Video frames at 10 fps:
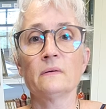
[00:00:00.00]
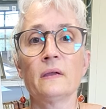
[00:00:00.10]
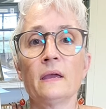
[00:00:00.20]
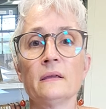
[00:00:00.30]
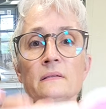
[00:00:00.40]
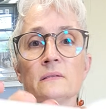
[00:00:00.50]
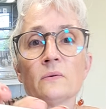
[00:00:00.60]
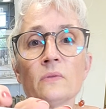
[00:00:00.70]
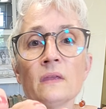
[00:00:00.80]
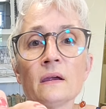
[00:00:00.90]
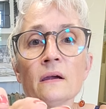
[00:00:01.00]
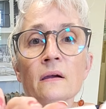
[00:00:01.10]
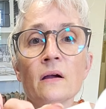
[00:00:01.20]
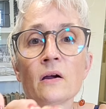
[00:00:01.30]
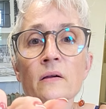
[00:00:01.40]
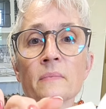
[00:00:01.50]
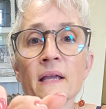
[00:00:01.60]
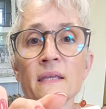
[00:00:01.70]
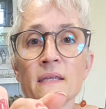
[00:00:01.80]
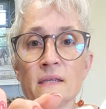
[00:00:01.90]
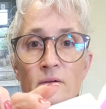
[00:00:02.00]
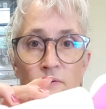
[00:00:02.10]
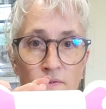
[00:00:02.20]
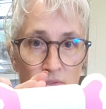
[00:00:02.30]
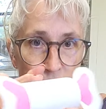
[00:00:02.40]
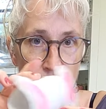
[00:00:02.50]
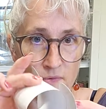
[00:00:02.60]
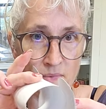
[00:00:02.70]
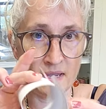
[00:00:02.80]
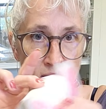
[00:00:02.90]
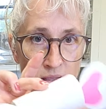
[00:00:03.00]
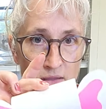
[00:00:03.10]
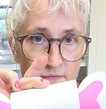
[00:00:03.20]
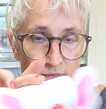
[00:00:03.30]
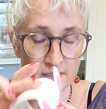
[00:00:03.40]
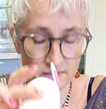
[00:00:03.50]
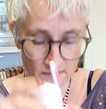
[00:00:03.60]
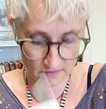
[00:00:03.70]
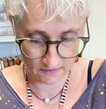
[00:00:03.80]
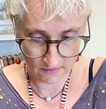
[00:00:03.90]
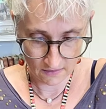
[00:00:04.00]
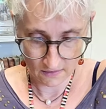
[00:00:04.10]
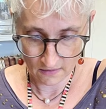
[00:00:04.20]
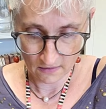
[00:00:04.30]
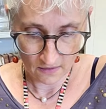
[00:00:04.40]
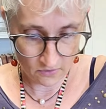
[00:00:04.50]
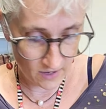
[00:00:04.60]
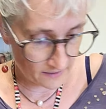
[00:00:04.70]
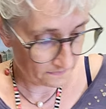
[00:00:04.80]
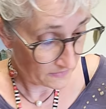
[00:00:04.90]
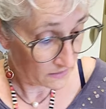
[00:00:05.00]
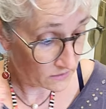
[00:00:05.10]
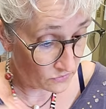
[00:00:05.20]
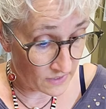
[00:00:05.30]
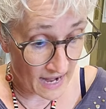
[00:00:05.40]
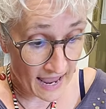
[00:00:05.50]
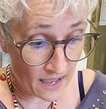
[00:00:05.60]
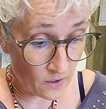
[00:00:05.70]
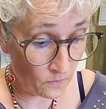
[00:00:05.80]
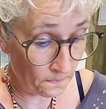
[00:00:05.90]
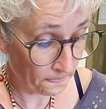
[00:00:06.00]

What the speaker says: Okay, so there are my ears for my elephant. Okay, so now